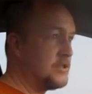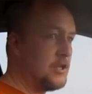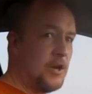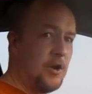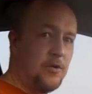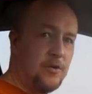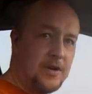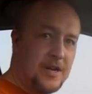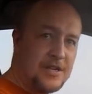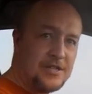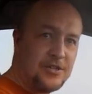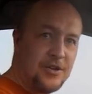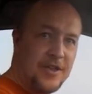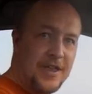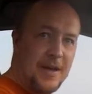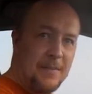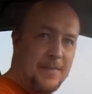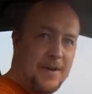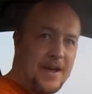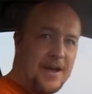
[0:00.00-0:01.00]
so it's not
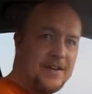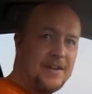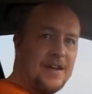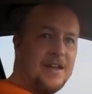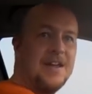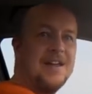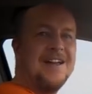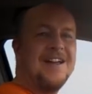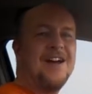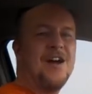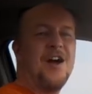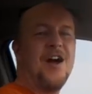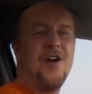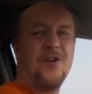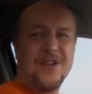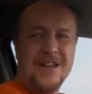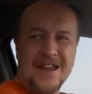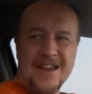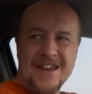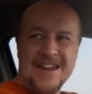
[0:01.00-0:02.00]
that bad.
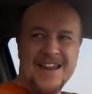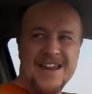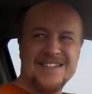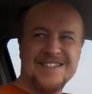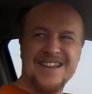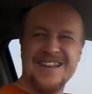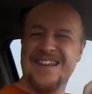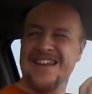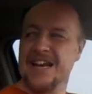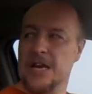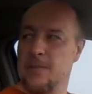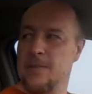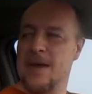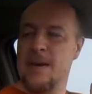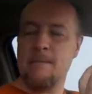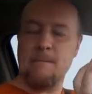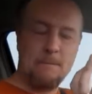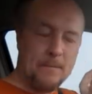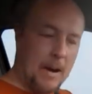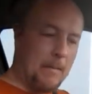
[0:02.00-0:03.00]
Okay, it's a little bit
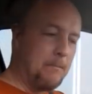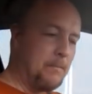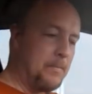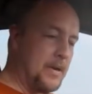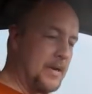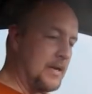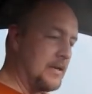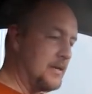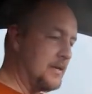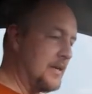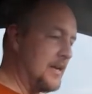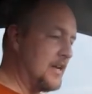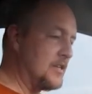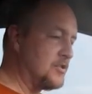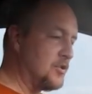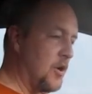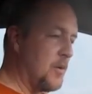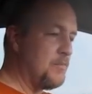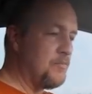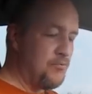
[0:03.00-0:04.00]
bumpy. It's
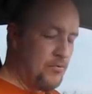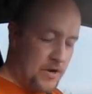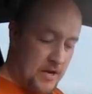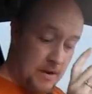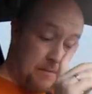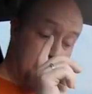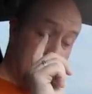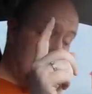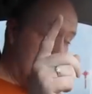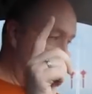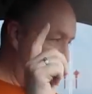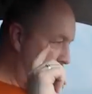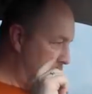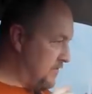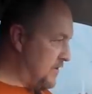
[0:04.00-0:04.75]
not brilliant, but we are